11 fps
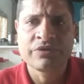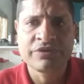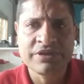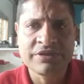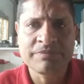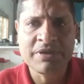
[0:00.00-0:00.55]

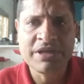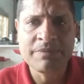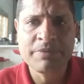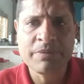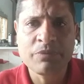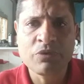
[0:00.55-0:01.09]
since many
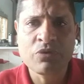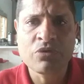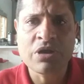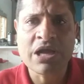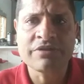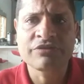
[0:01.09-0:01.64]
people
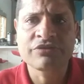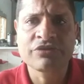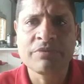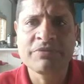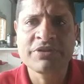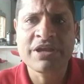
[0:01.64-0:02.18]
who at
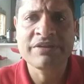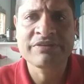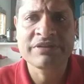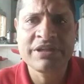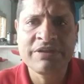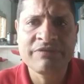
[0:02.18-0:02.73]
some
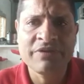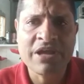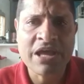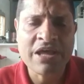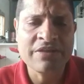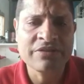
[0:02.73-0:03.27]
times live
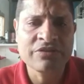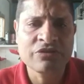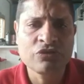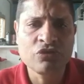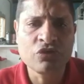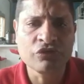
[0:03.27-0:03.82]
had
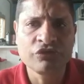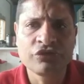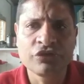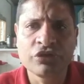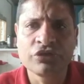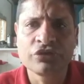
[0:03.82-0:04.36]
to
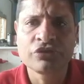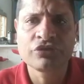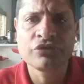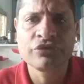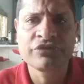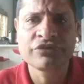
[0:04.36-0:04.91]
concern
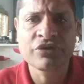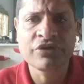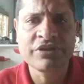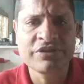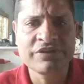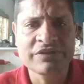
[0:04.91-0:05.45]
to
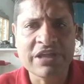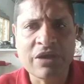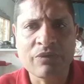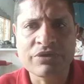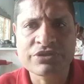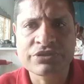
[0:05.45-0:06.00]
study this
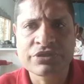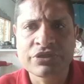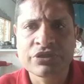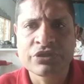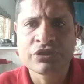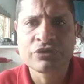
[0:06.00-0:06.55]
language
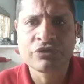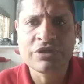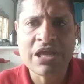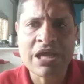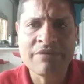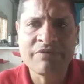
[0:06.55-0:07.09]
do
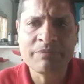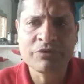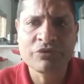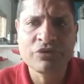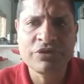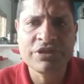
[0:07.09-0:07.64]
not have
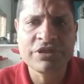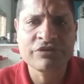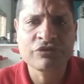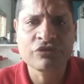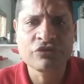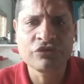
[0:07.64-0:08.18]
opportunities
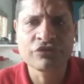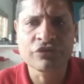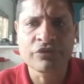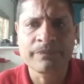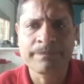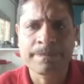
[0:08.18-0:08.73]
to do so.